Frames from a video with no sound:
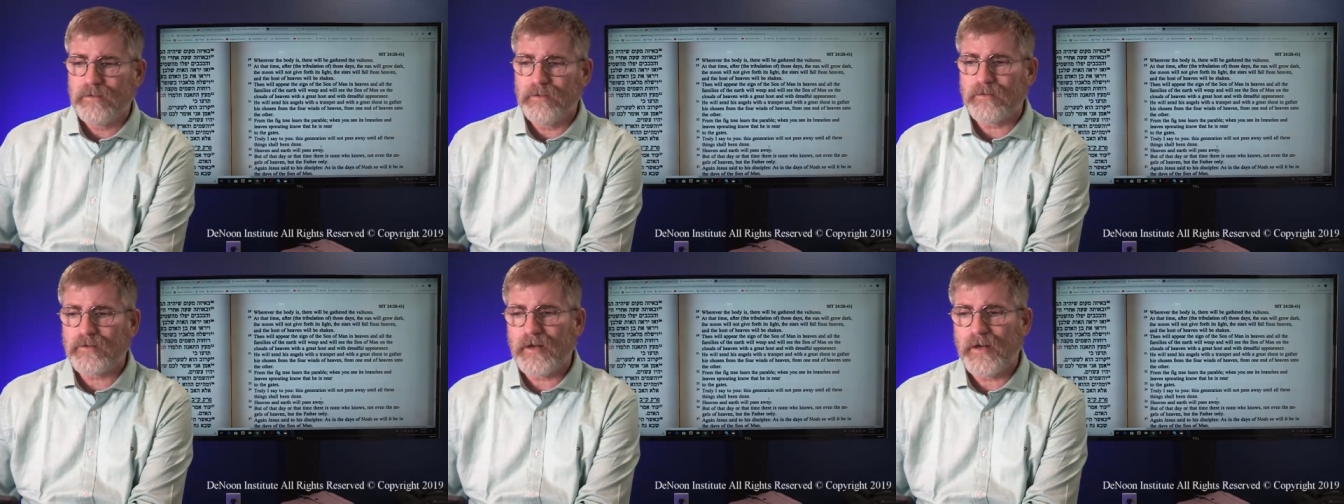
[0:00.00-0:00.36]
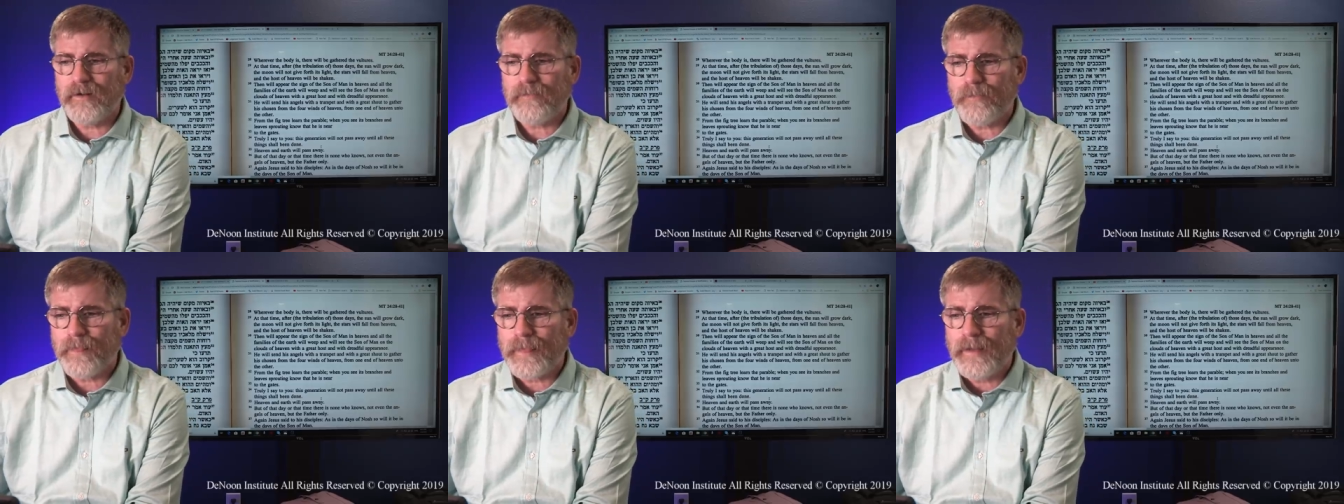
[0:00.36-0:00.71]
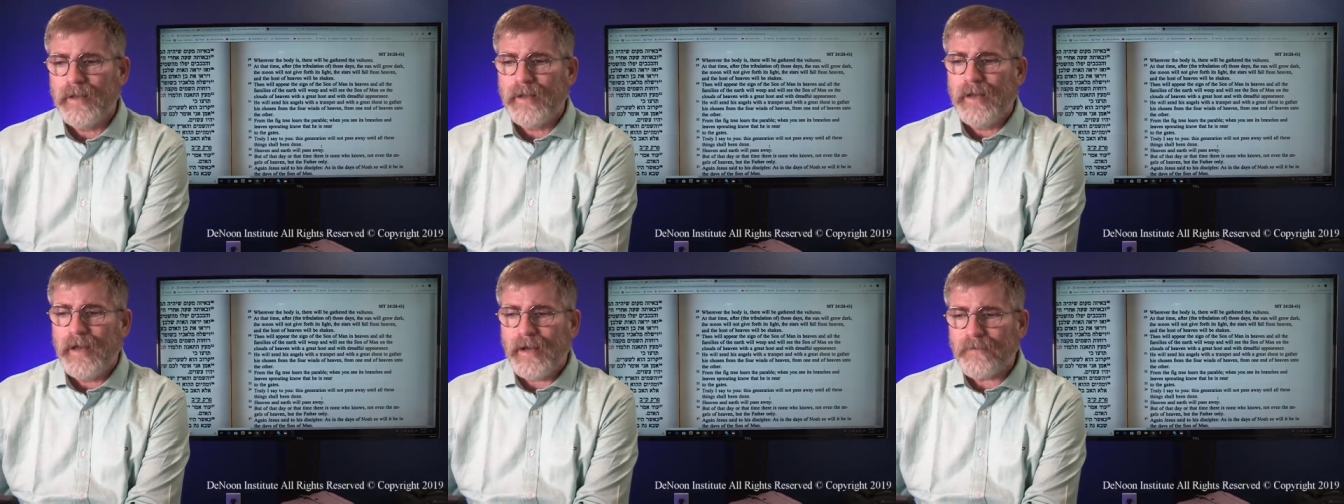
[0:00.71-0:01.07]
Okay?
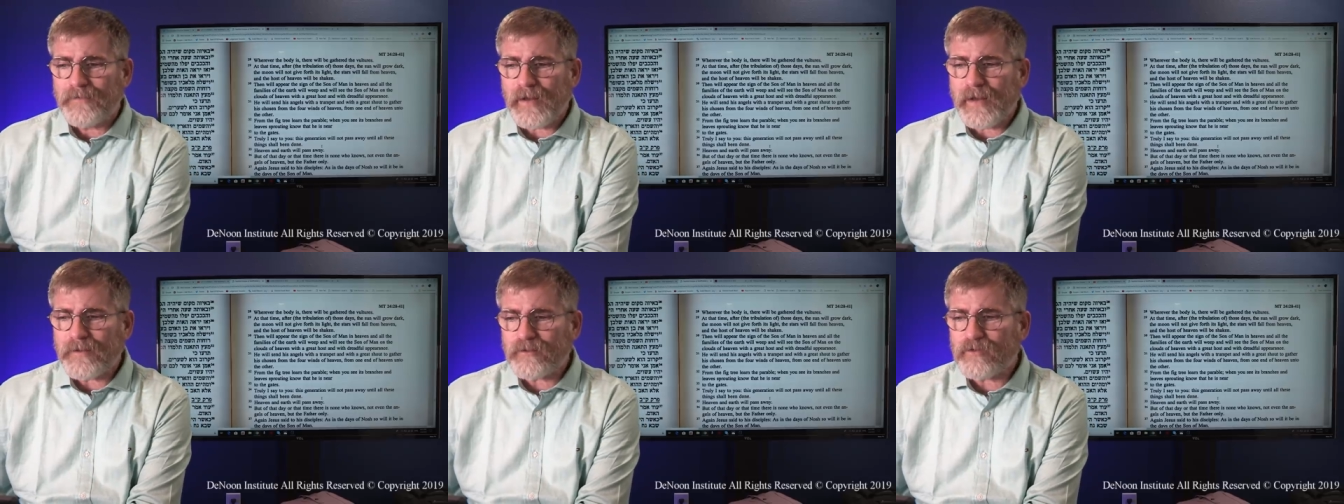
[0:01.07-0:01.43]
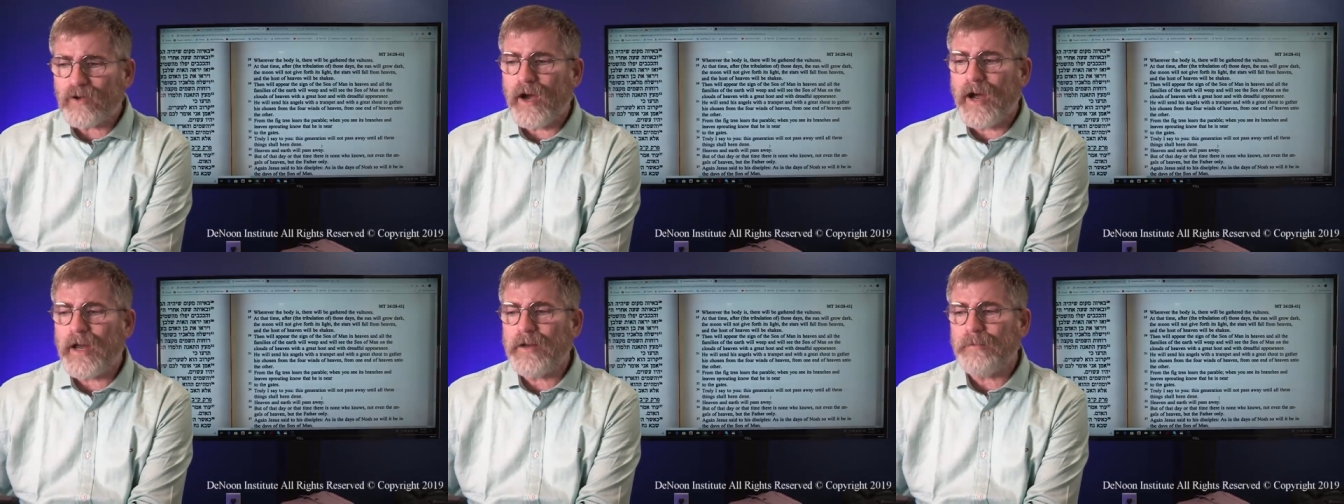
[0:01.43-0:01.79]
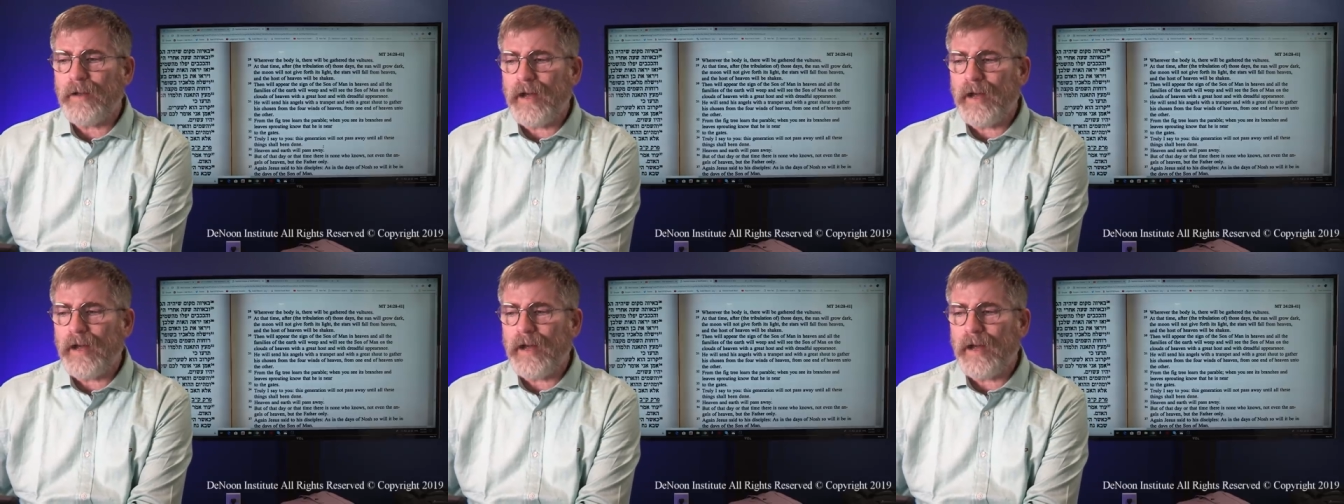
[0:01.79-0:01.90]
At that time,